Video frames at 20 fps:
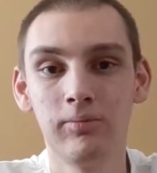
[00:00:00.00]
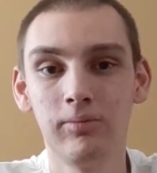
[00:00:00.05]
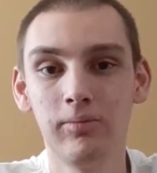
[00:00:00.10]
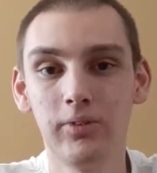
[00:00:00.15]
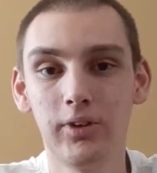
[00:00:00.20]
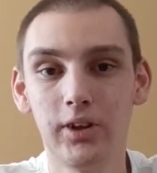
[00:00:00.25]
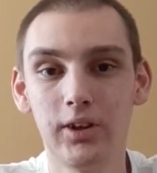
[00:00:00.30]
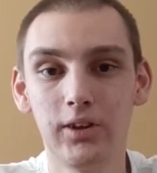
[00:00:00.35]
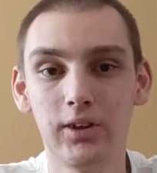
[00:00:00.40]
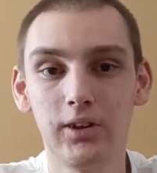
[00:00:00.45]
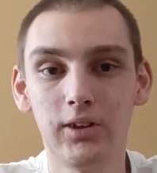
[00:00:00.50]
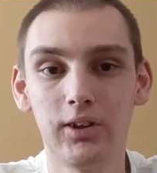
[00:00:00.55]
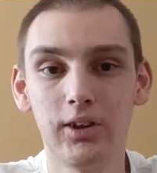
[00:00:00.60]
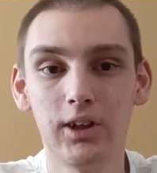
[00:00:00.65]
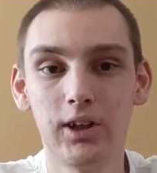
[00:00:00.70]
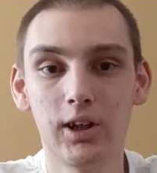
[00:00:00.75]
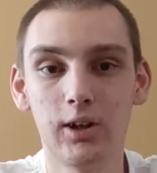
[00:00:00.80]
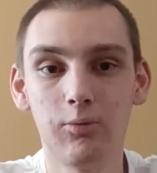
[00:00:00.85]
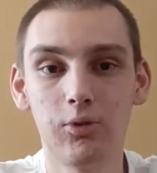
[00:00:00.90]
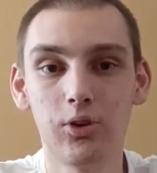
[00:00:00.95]
And then they
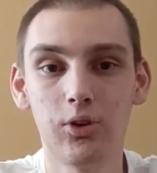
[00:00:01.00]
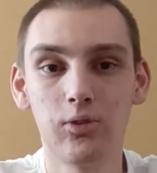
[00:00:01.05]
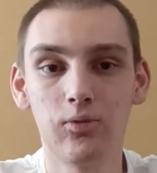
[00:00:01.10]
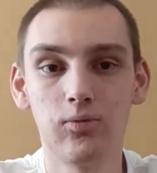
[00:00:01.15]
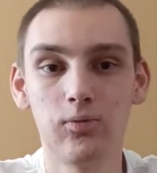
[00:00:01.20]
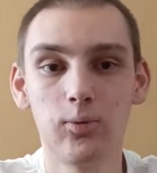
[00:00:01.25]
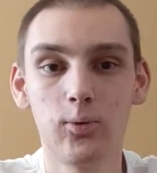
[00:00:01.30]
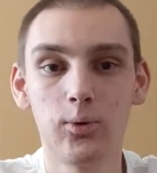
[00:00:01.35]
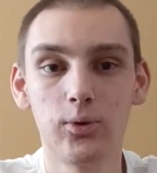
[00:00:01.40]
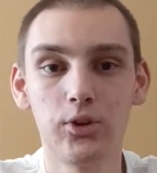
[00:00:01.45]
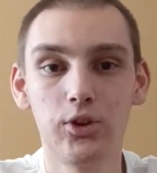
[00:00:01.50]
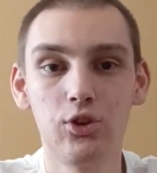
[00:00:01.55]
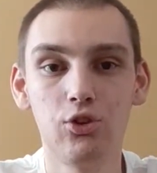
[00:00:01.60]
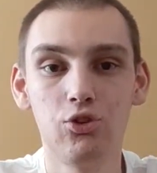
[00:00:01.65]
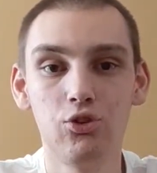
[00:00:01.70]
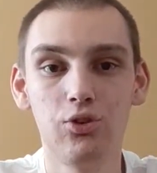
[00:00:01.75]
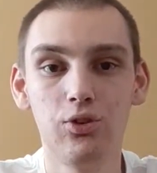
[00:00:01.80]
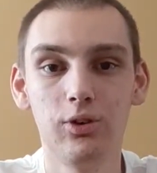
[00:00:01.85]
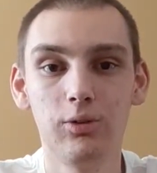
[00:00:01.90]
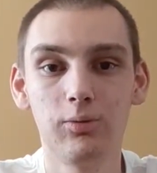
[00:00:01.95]
have a 4D
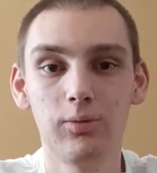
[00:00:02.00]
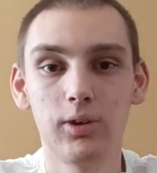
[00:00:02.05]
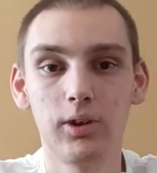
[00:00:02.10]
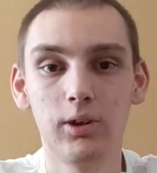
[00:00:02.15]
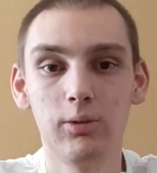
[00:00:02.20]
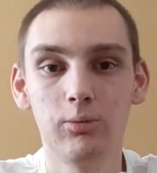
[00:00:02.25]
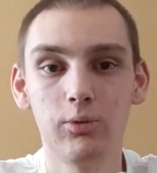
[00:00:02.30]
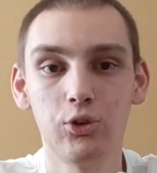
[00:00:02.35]
shooting ride,